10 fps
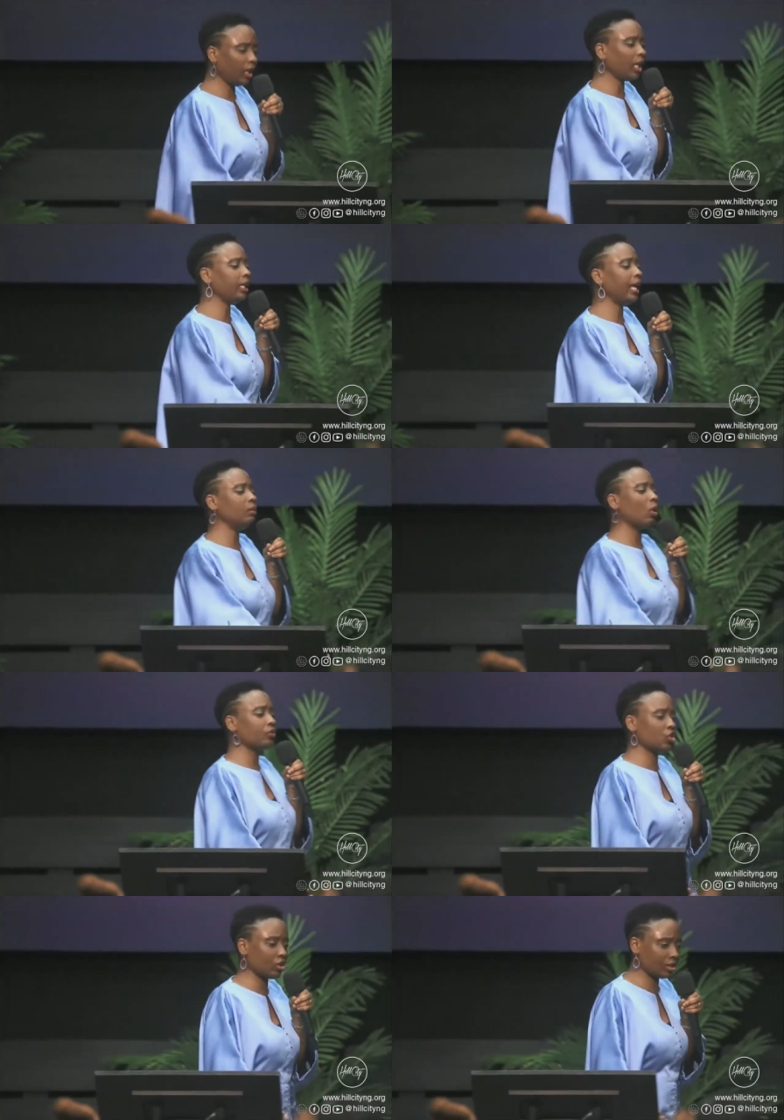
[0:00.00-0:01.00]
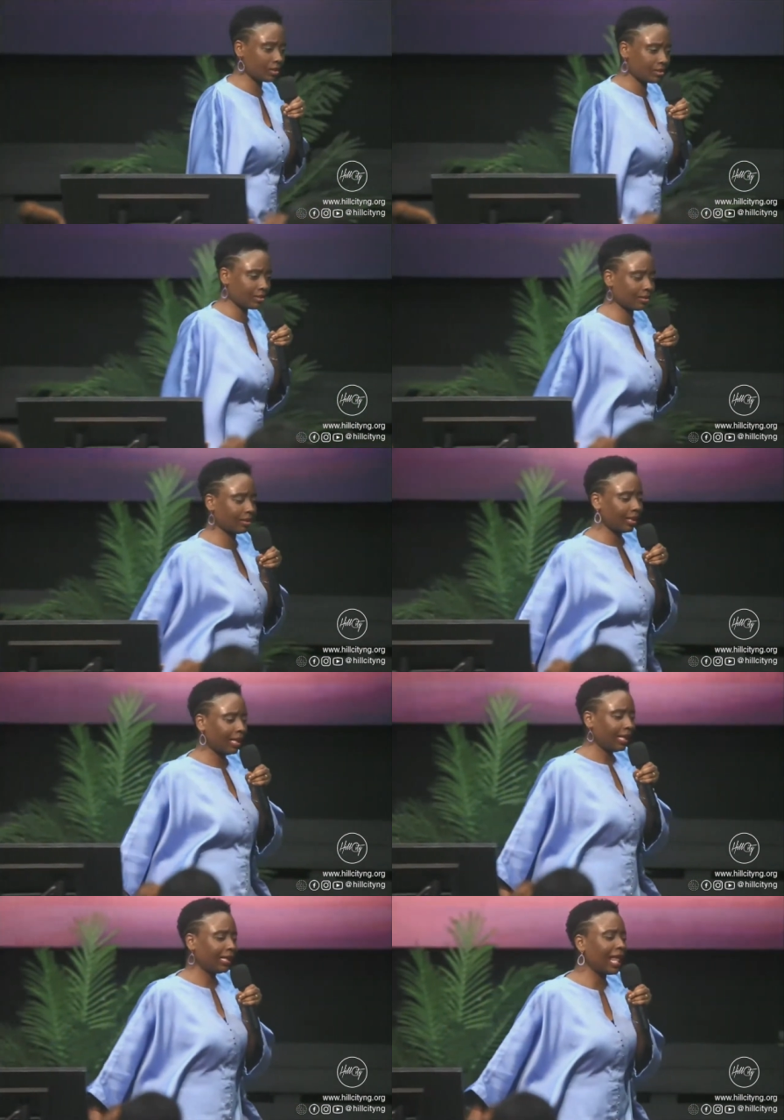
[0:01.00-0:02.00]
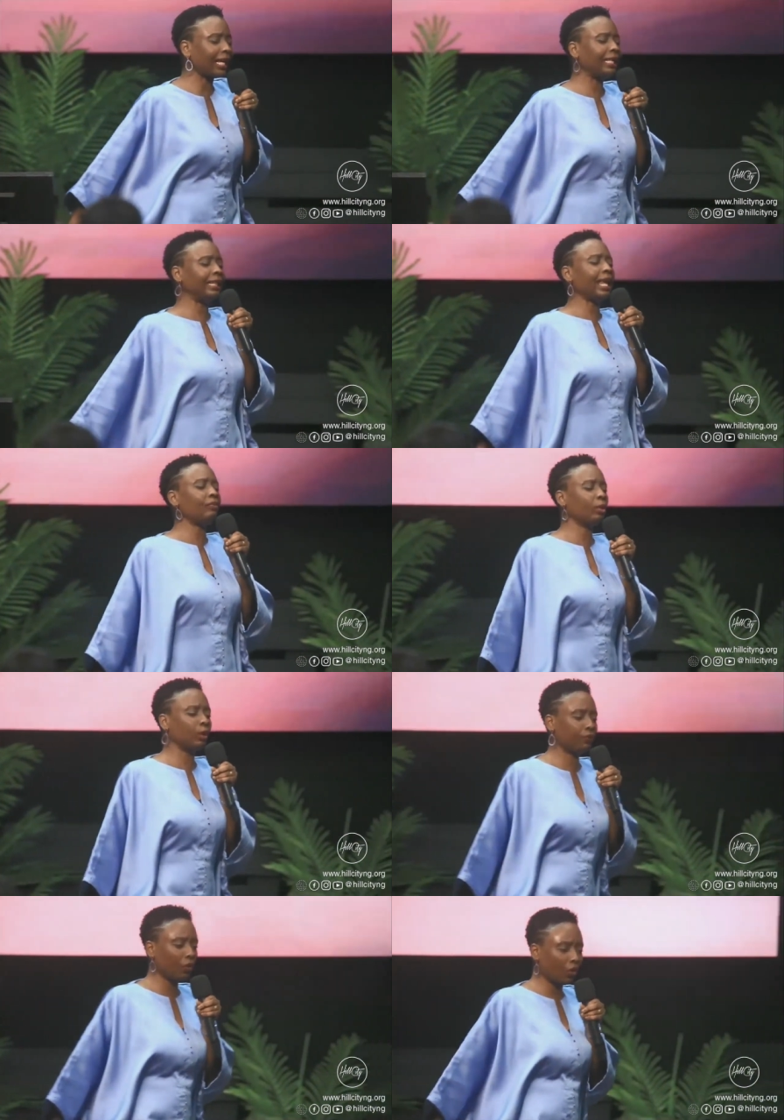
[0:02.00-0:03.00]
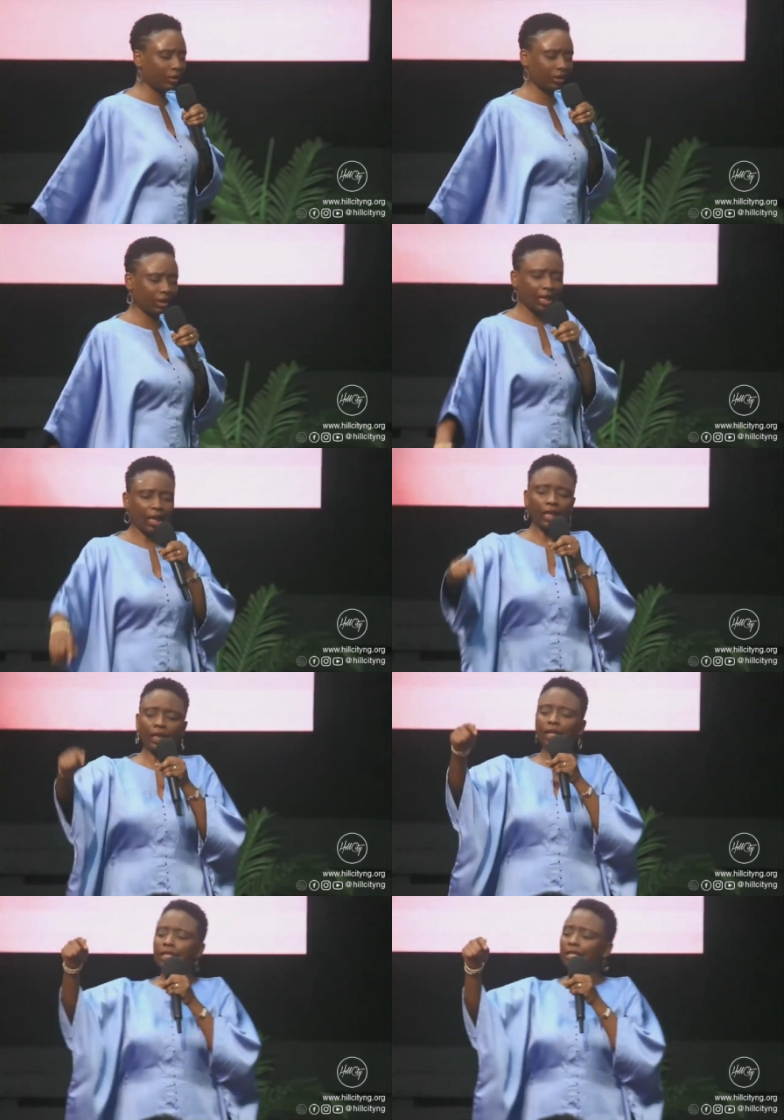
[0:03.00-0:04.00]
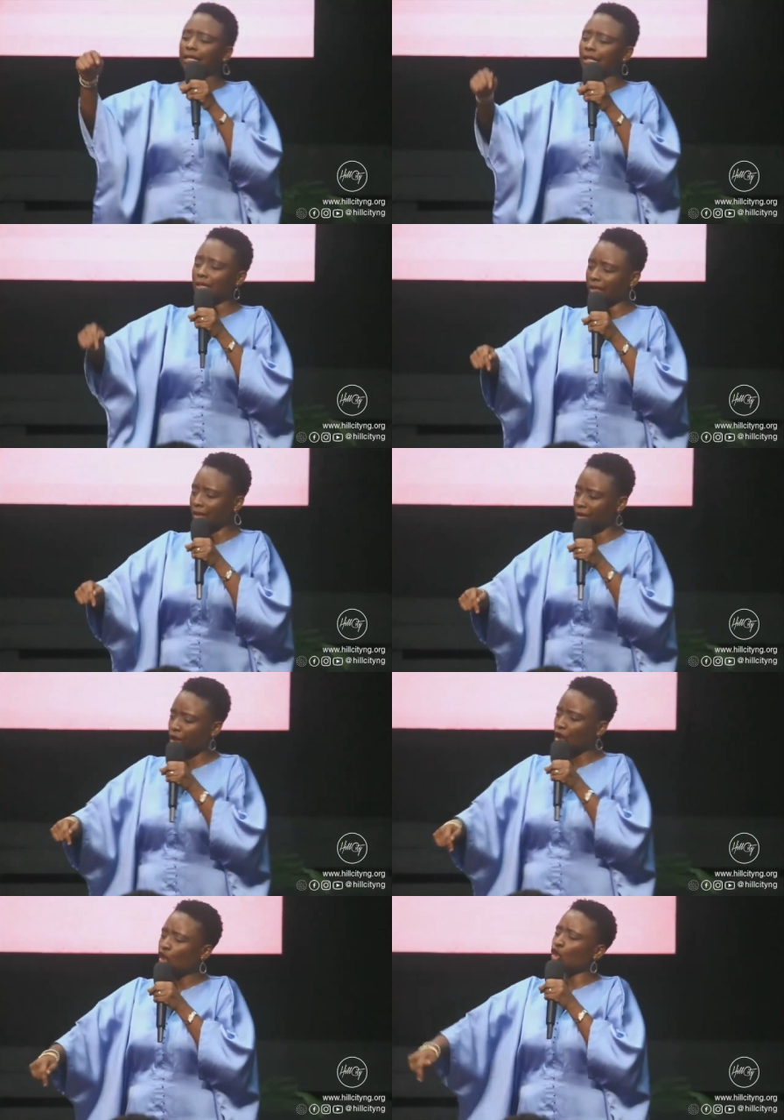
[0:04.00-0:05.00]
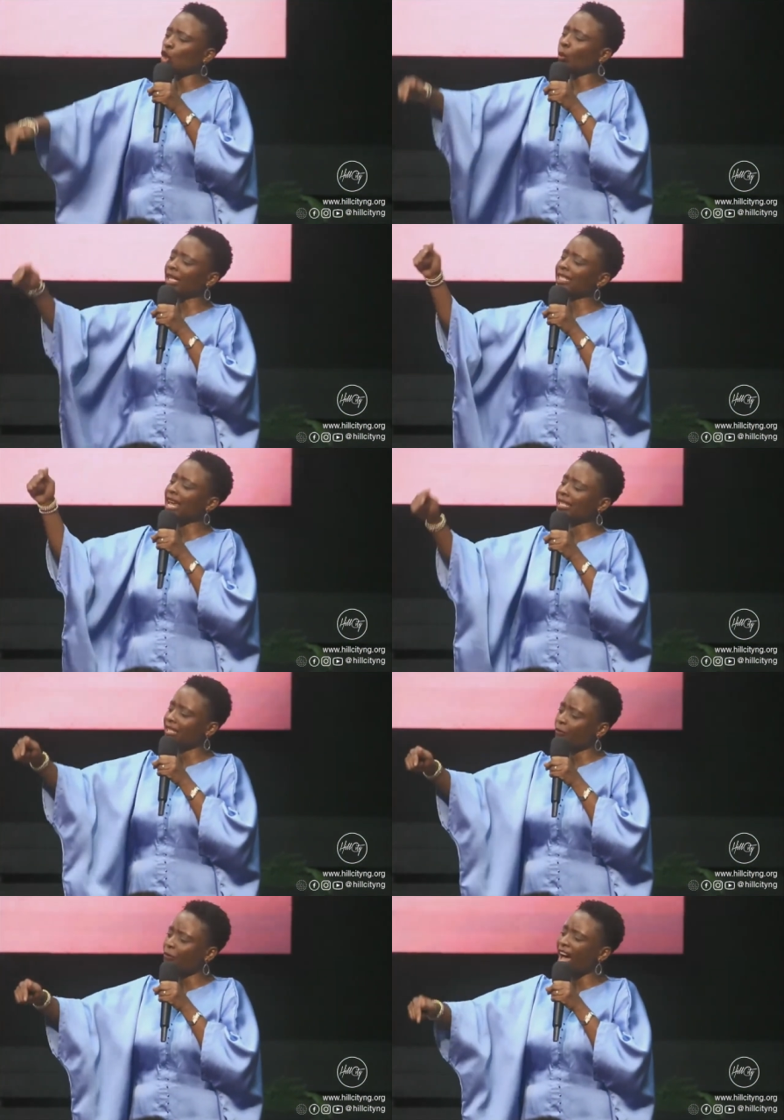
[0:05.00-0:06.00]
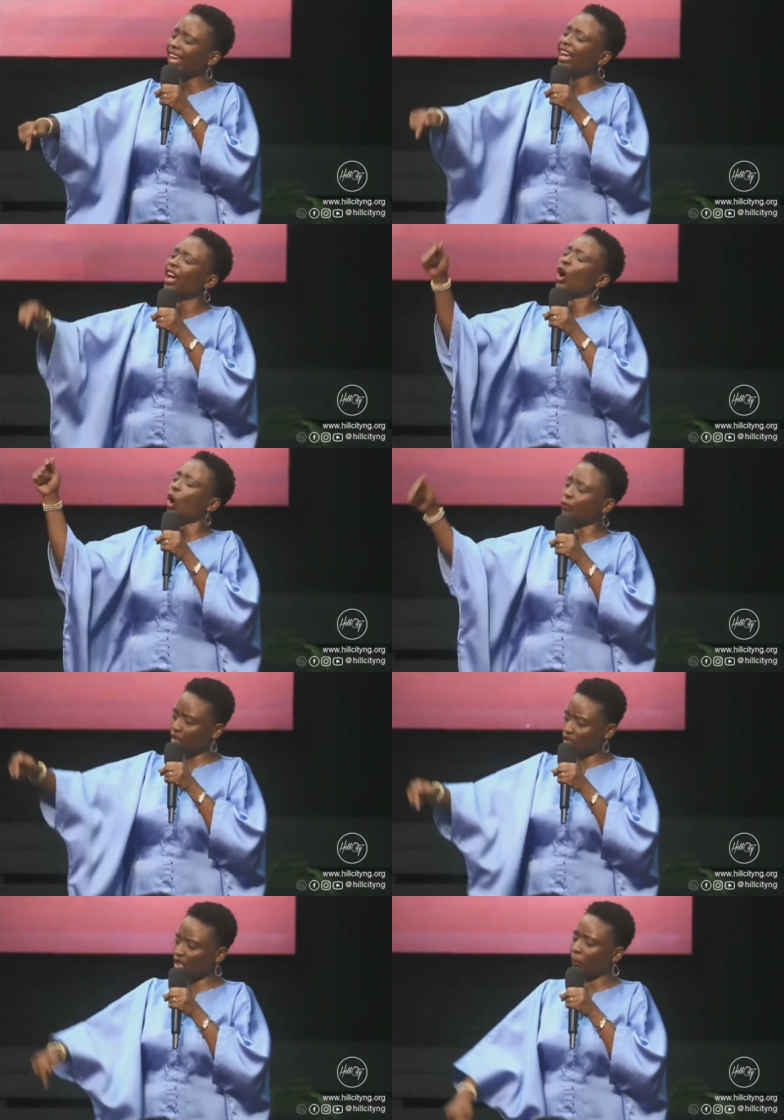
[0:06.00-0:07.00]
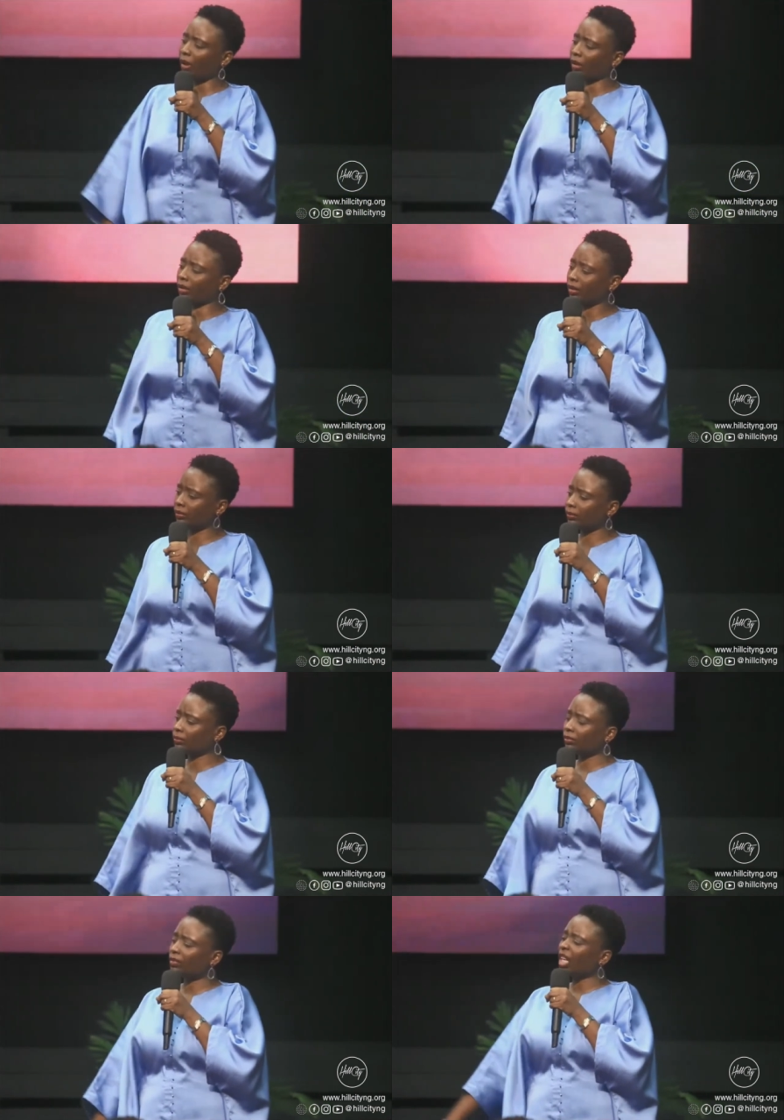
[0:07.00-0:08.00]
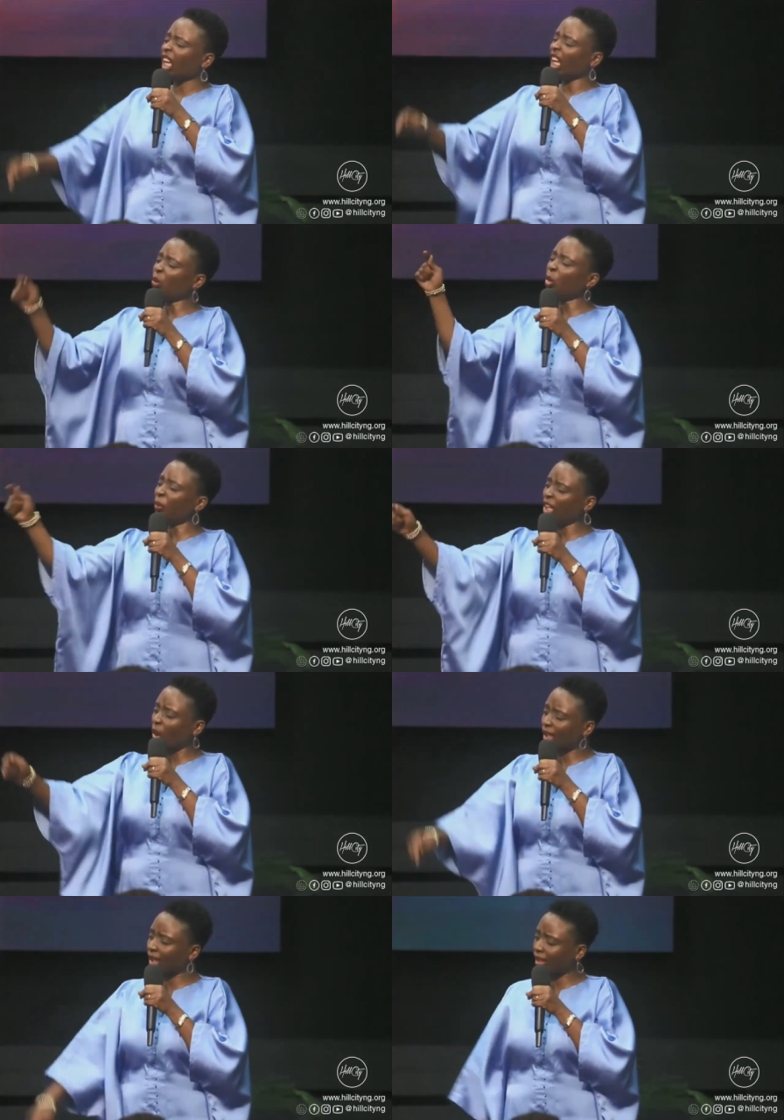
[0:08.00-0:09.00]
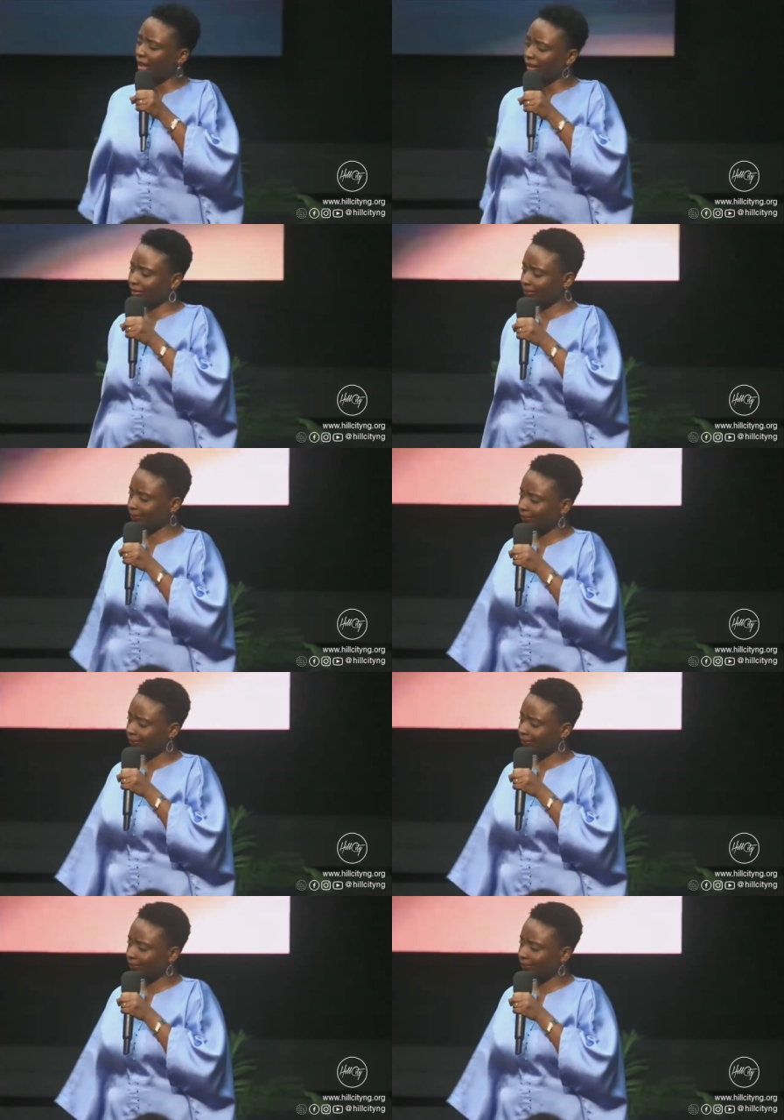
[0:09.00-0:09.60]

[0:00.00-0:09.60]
in the name of Jesus, like never before, in this season, you will testify of the shepherd. It will be your healer.